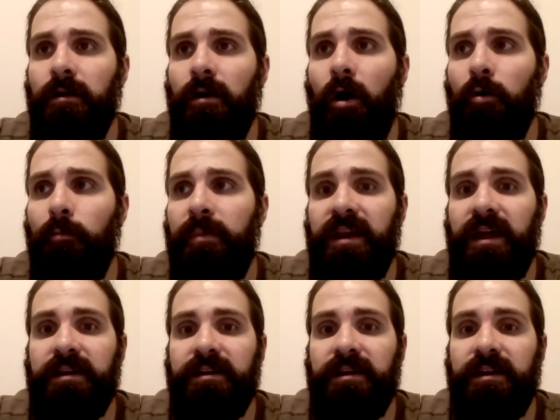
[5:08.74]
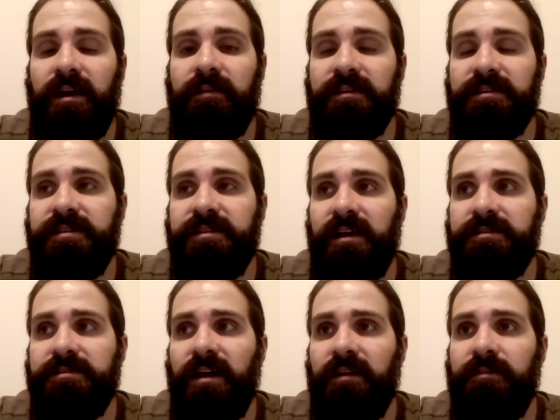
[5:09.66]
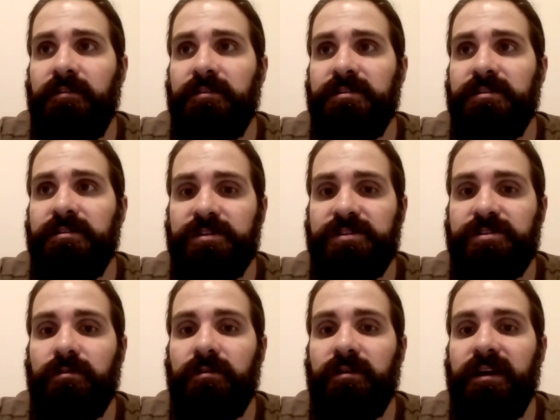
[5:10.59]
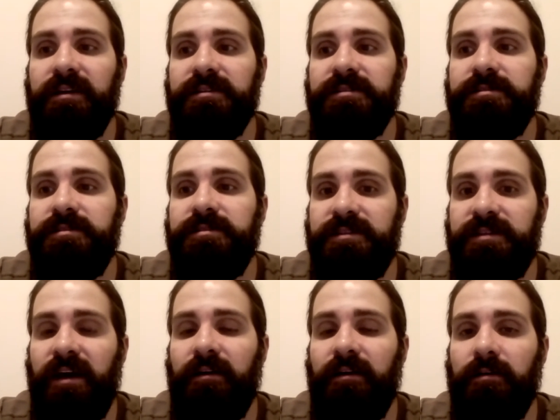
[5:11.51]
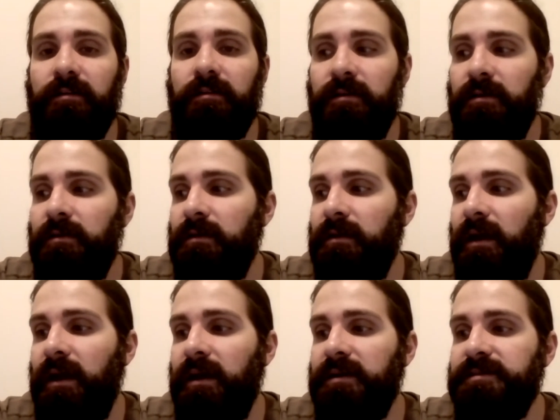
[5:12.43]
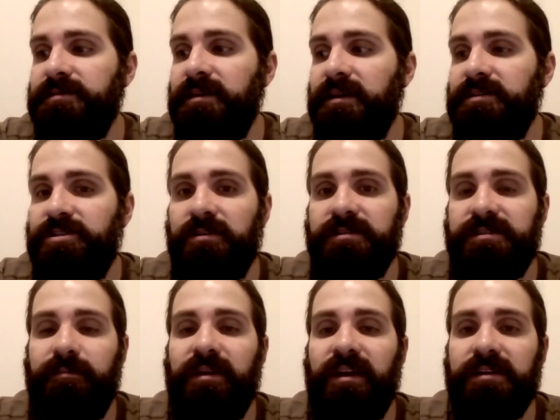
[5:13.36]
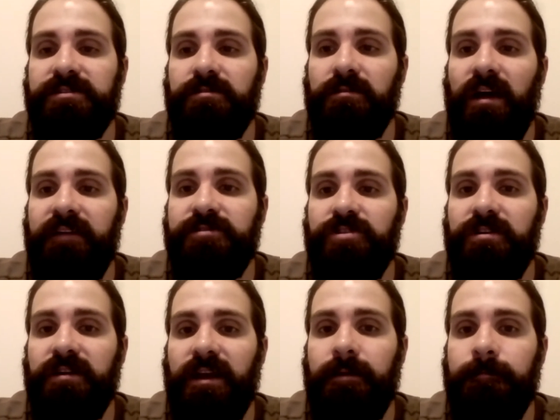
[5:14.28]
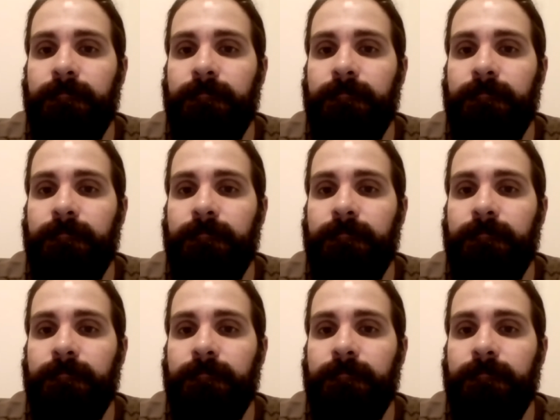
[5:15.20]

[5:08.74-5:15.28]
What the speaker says: open-ended in the sense that there's more stories to tell as Chelsea begins her life journey.